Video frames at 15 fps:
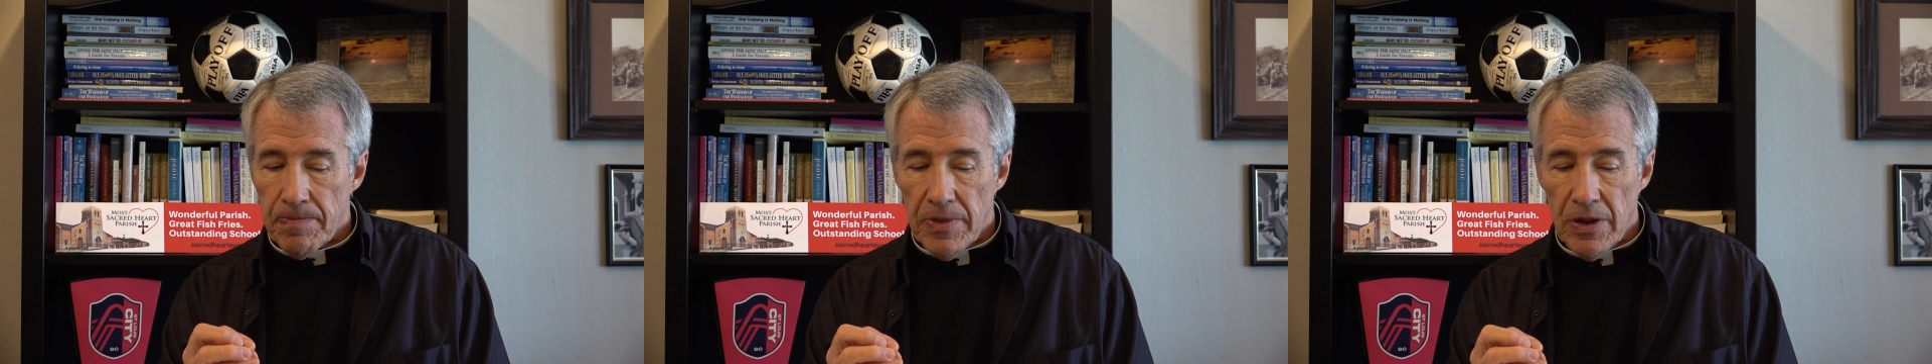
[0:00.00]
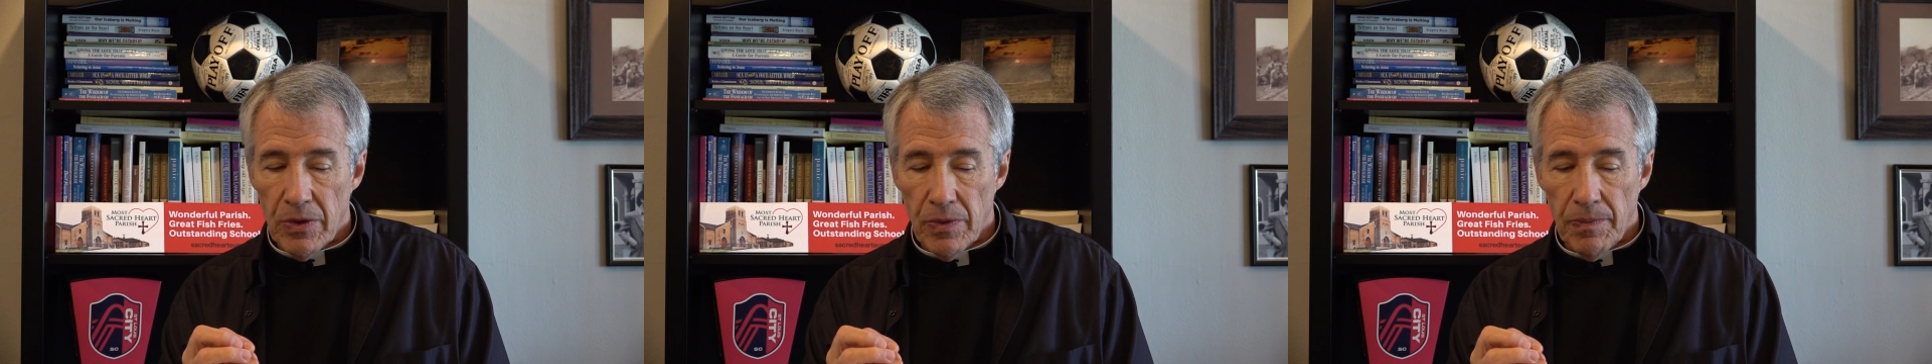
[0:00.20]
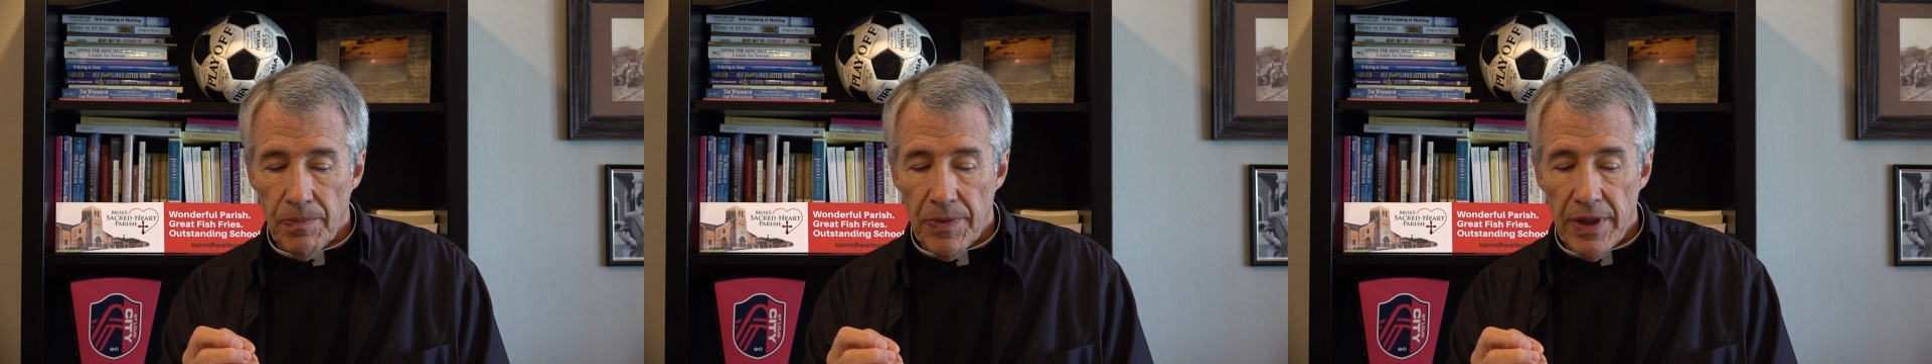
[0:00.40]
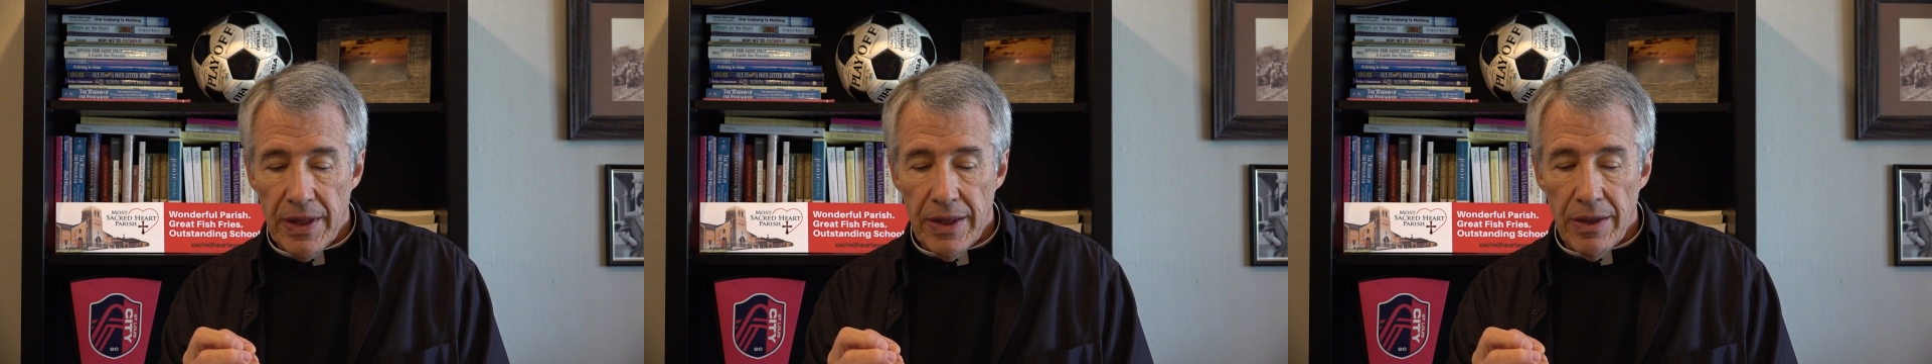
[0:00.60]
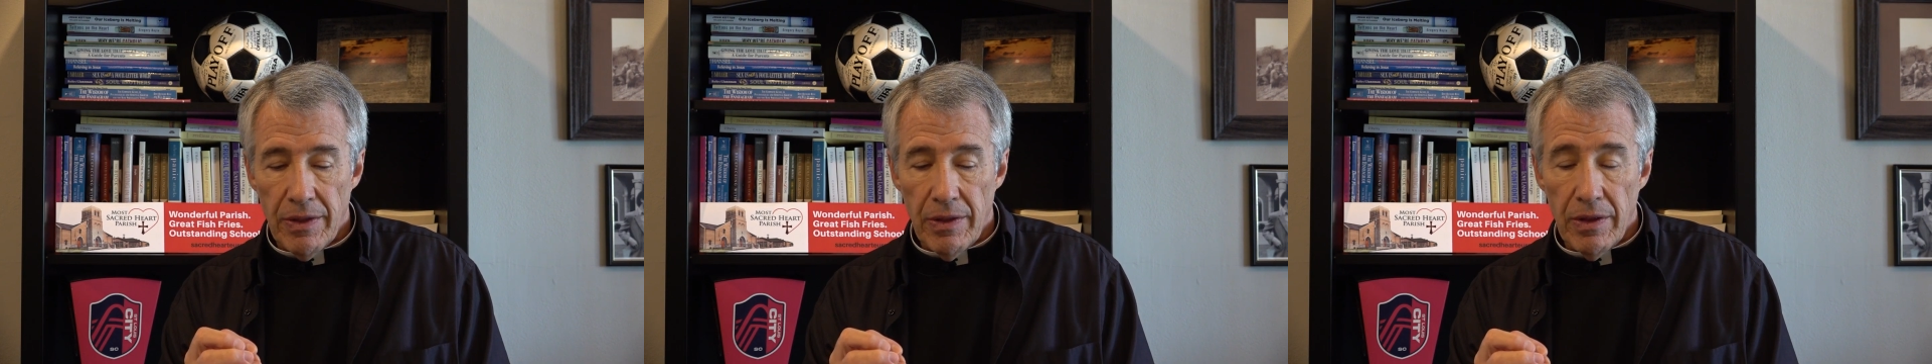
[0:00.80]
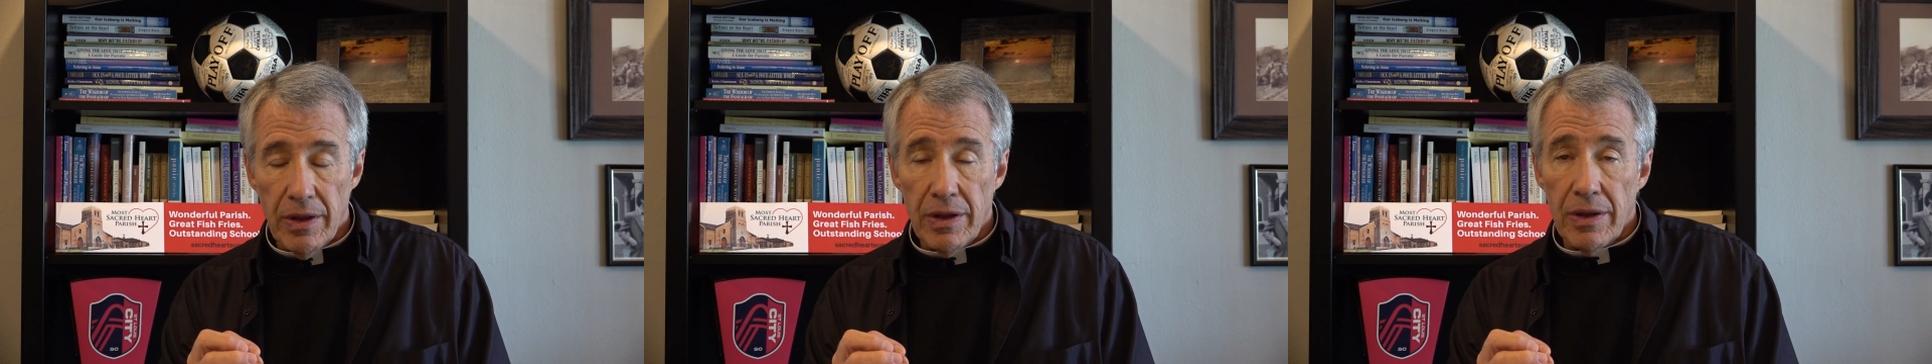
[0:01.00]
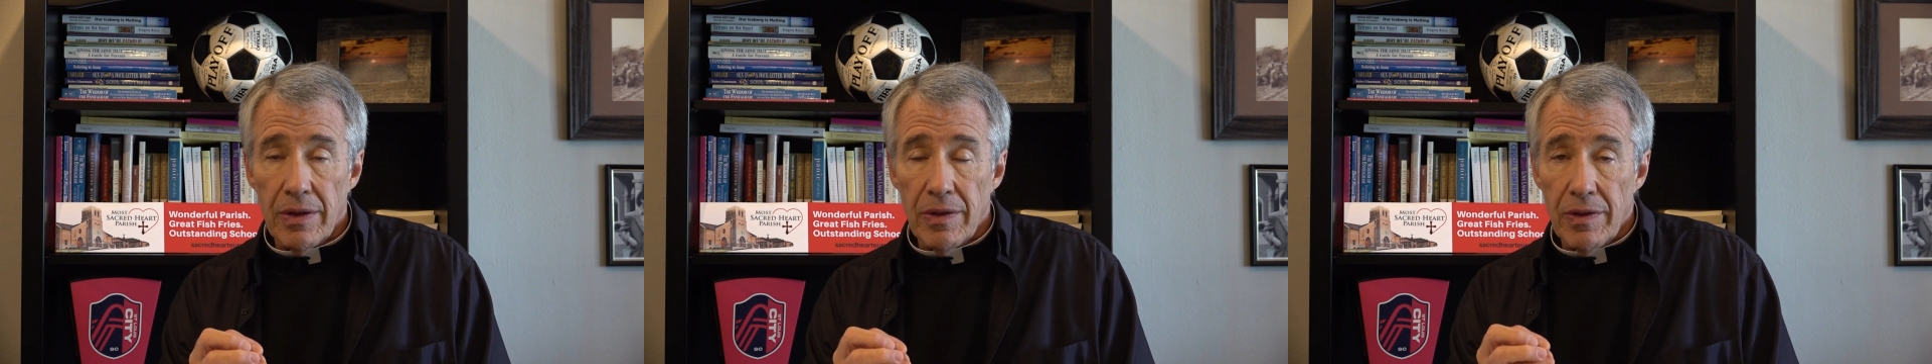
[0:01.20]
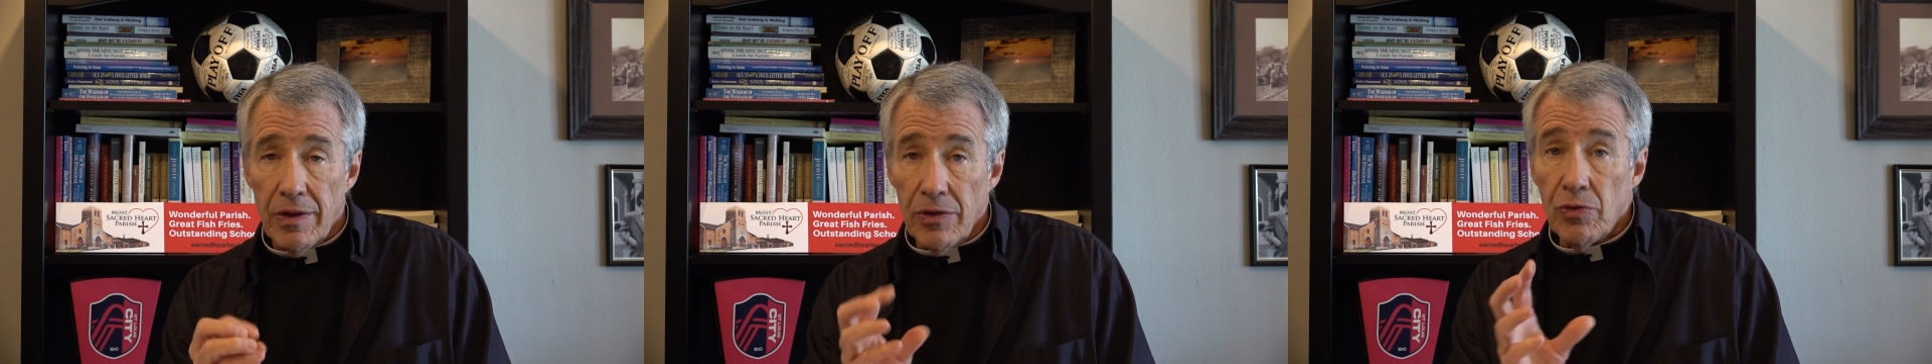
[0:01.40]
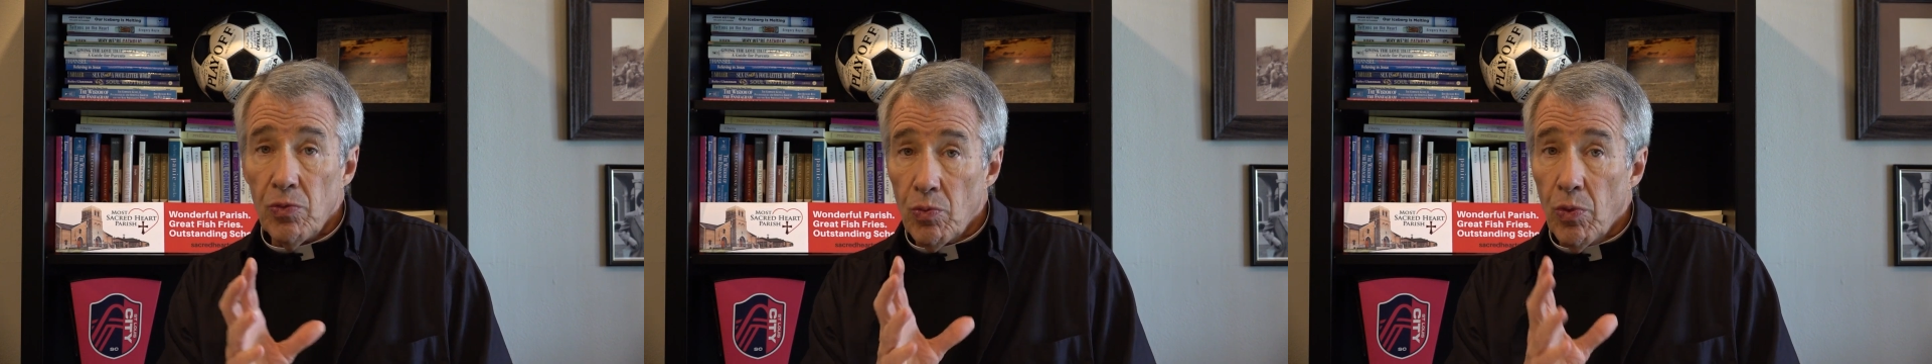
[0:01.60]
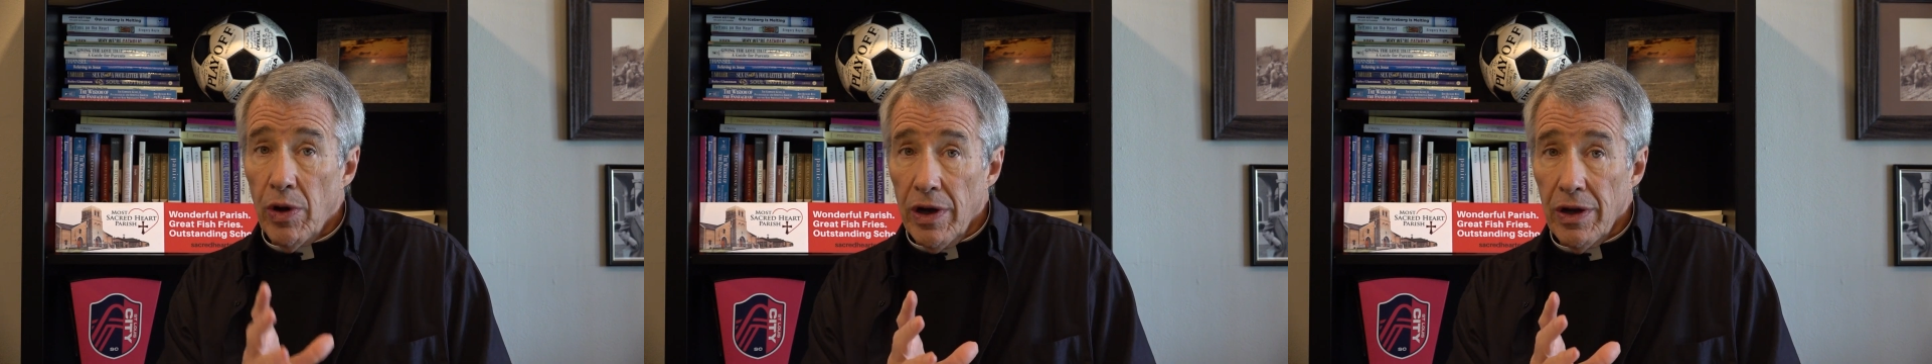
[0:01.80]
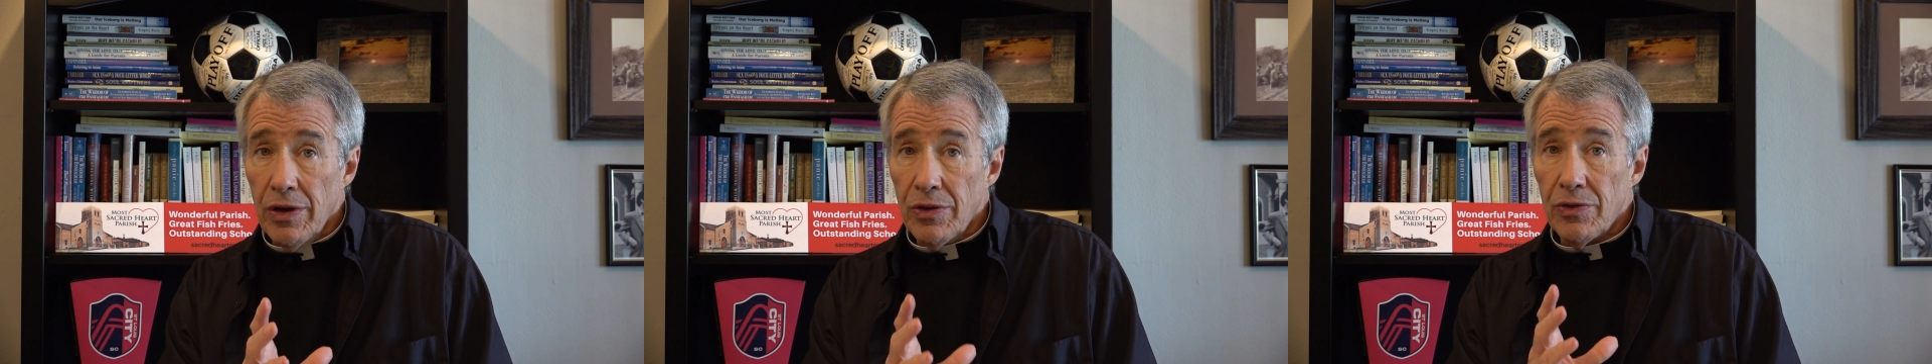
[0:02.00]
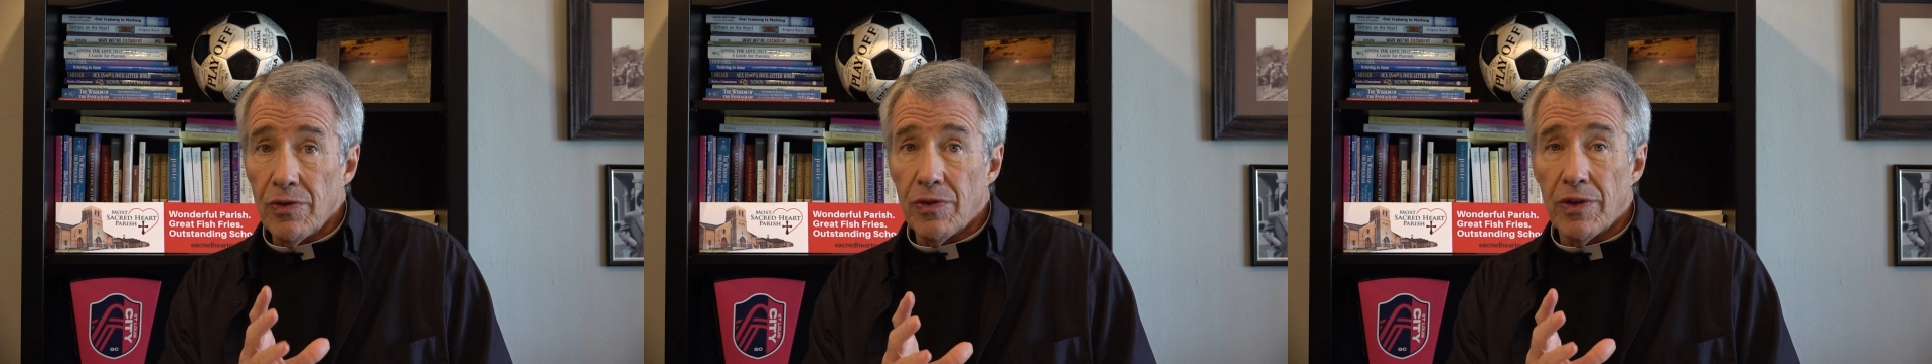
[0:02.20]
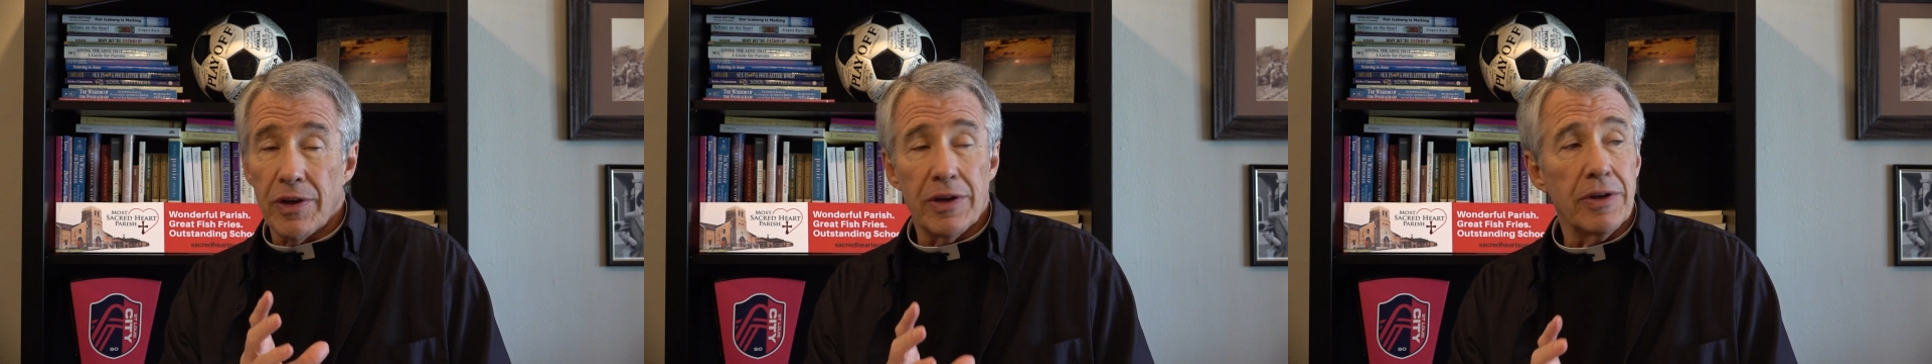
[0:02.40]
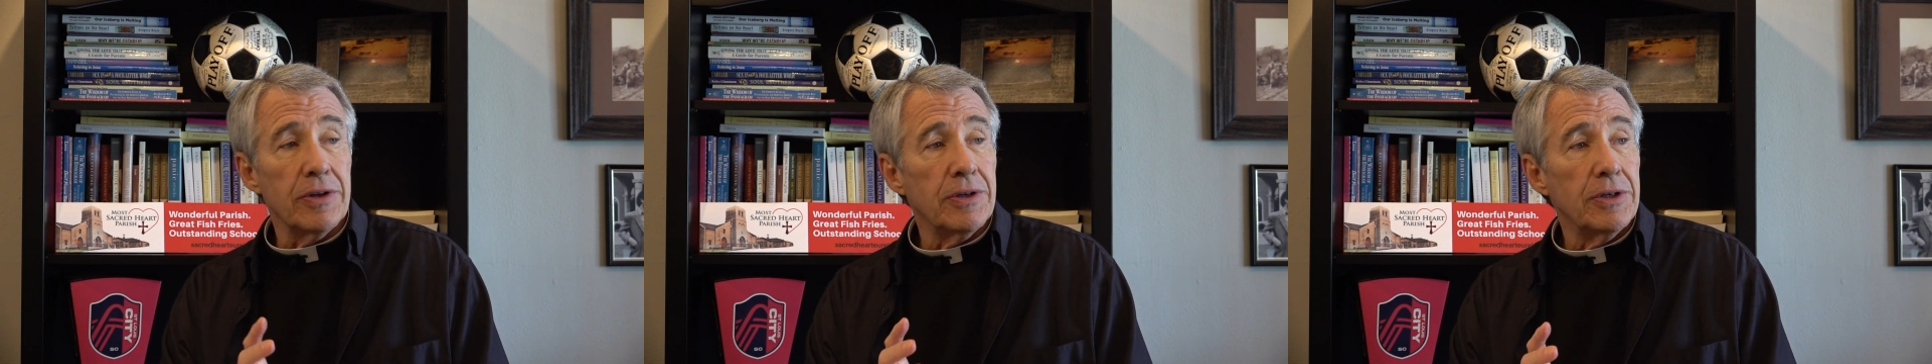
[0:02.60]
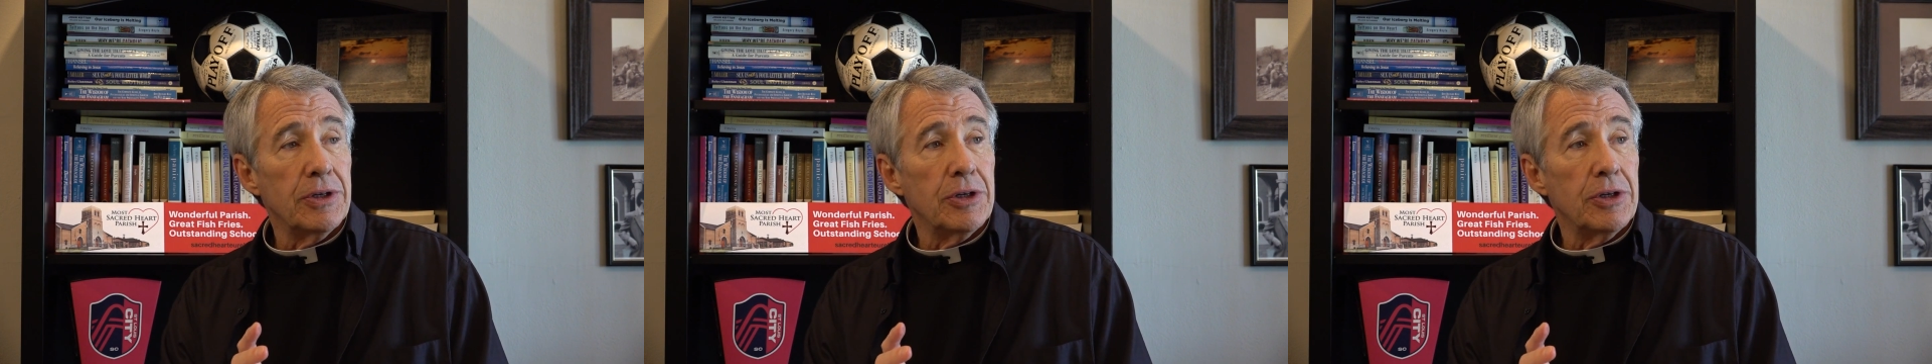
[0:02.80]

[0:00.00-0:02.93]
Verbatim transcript: You know, this was the